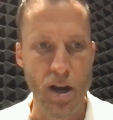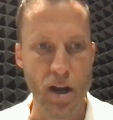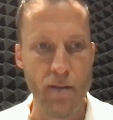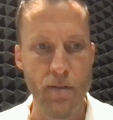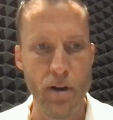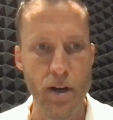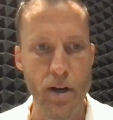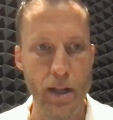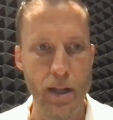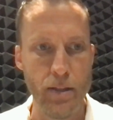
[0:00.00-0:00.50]
to
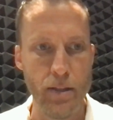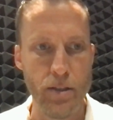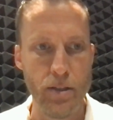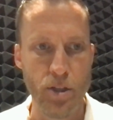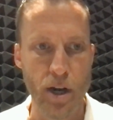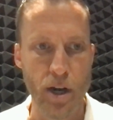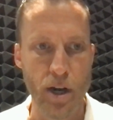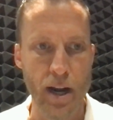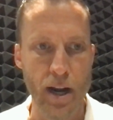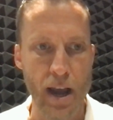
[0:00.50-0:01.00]
try to have the
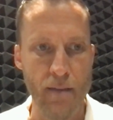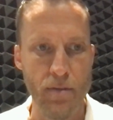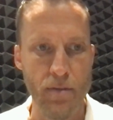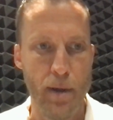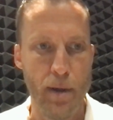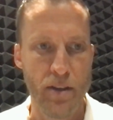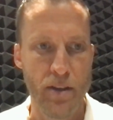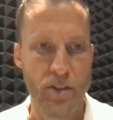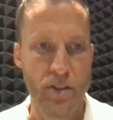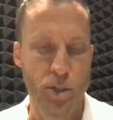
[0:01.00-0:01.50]
best
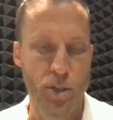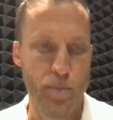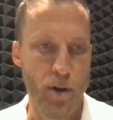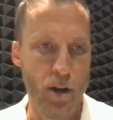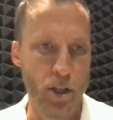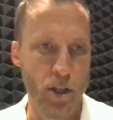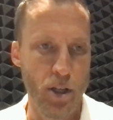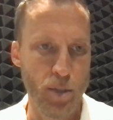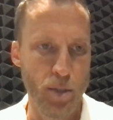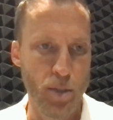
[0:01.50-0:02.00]
experience
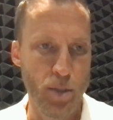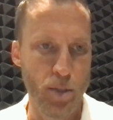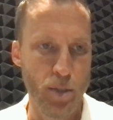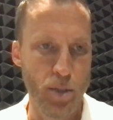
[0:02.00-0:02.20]
possible,